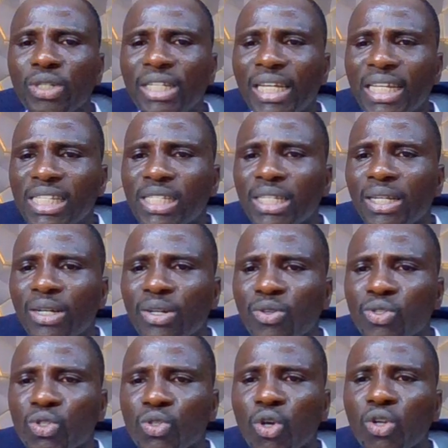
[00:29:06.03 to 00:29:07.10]
this
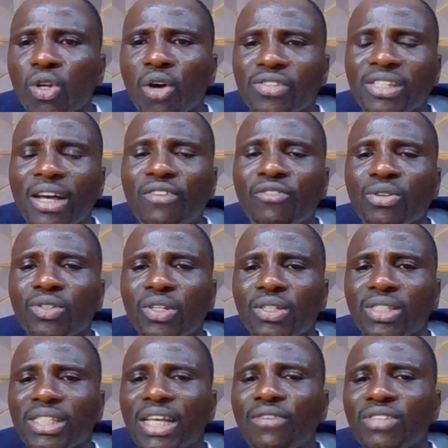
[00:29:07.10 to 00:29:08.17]
zone of
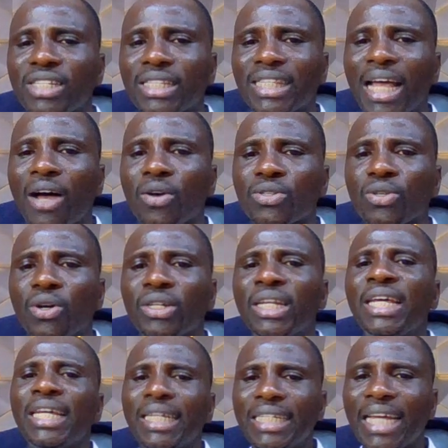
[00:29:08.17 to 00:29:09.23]
70,000.
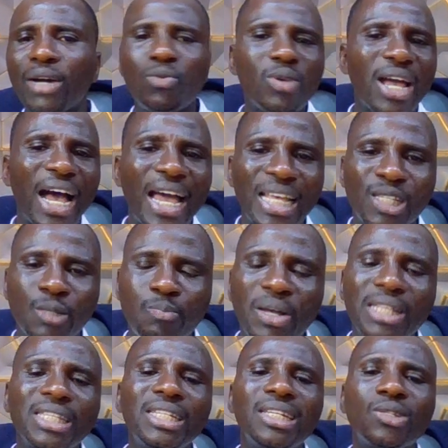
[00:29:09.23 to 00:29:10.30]
Then we are
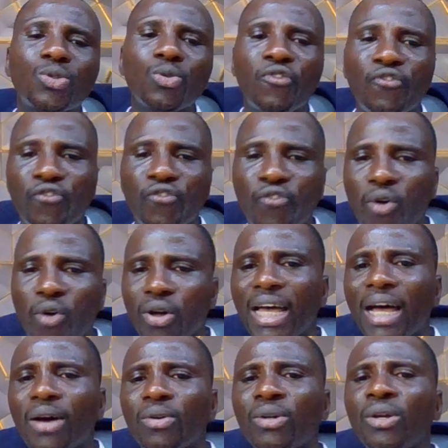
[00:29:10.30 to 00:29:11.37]
expecting it to fall
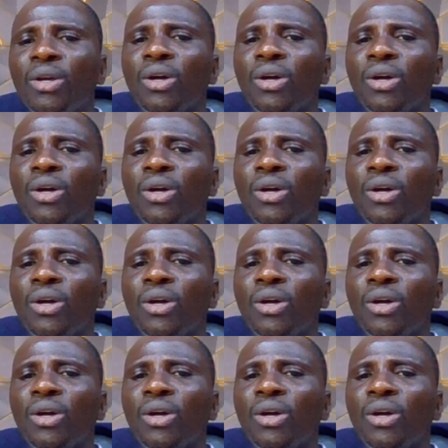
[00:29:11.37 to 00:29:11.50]
down